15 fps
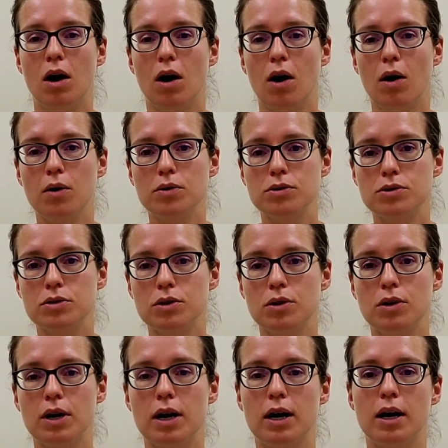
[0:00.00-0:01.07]

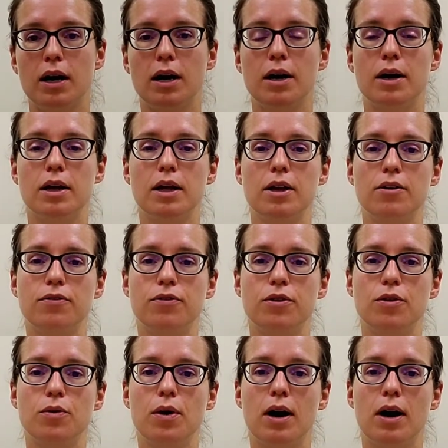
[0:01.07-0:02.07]
Also, if you